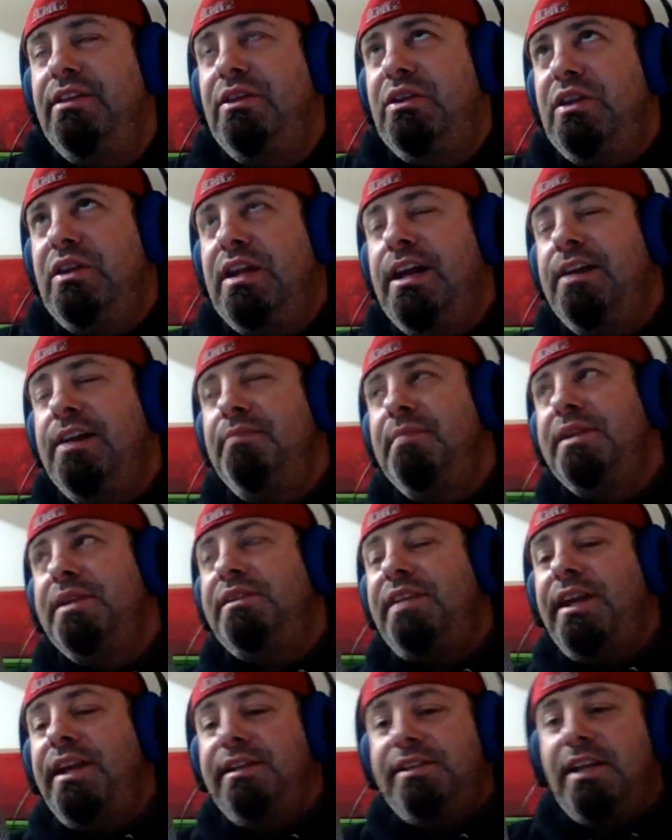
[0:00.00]
10
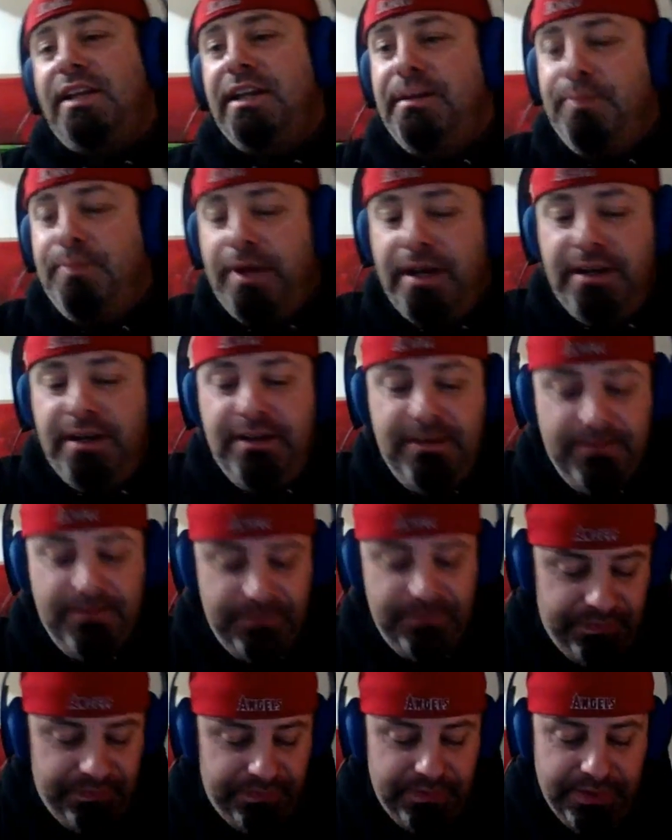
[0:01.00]
mistakes that he made.
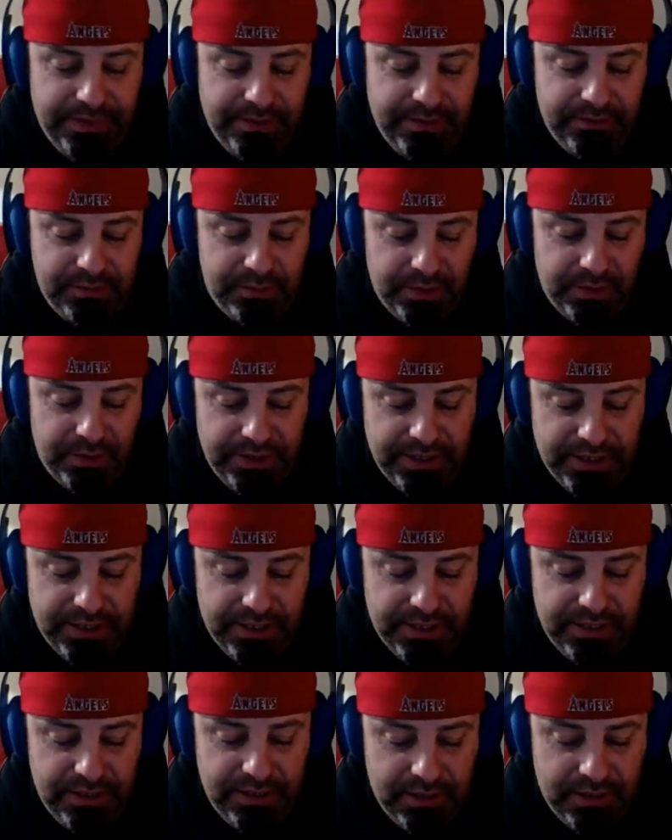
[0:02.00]
It was pretty good.